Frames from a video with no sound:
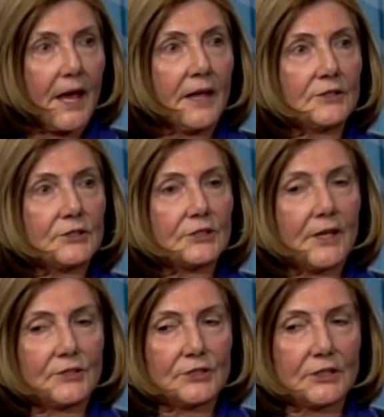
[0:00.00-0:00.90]
And
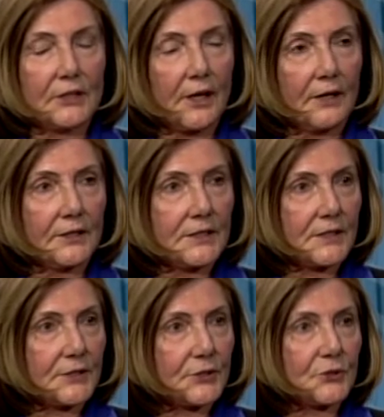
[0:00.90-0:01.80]
she carries
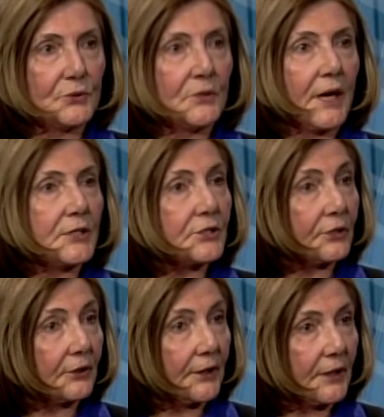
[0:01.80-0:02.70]
this to
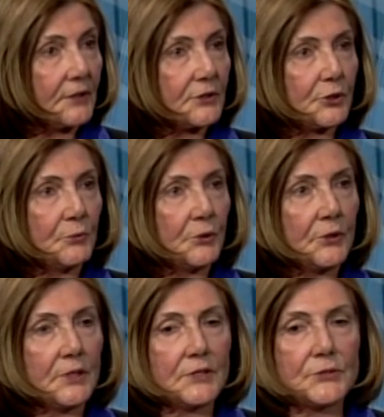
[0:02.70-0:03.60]
Nigeria, to
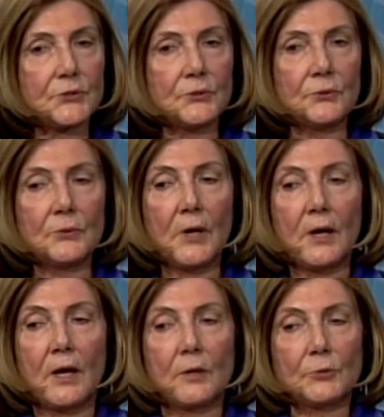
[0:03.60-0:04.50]
communities, to
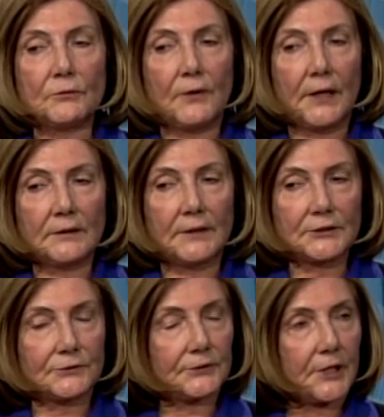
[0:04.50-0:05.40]
provide
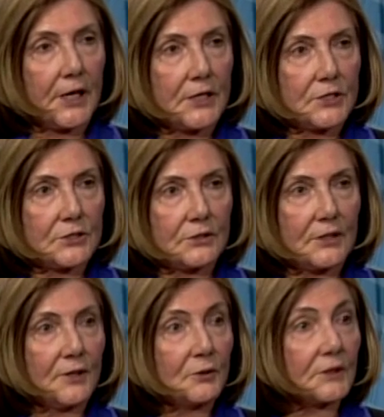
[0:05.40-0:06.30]
electrification
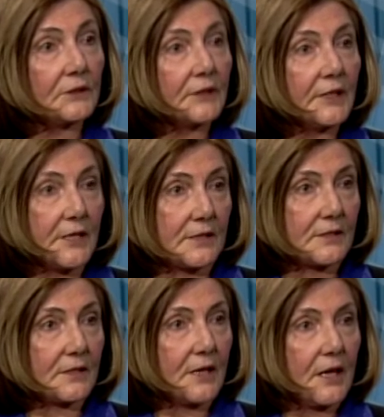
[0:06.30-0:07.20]
in
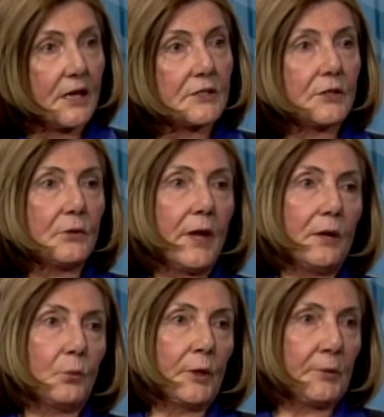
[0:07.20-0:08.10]
clinics so
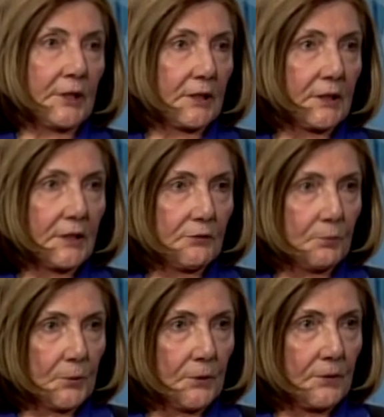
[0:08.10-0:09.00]
that women can
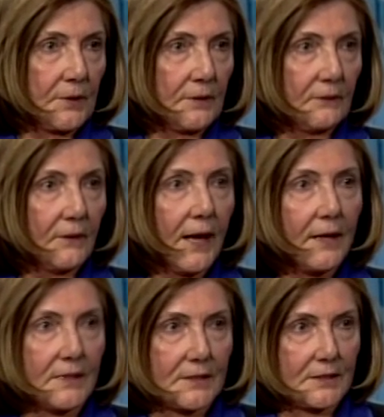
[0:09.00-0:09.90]
give birth in the
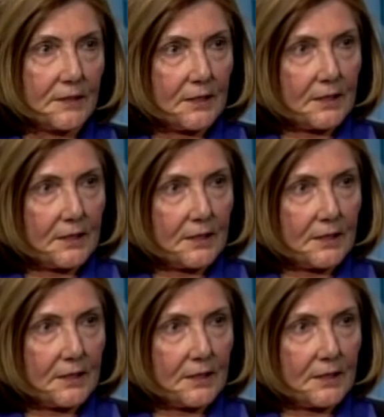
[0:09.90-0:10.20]
light,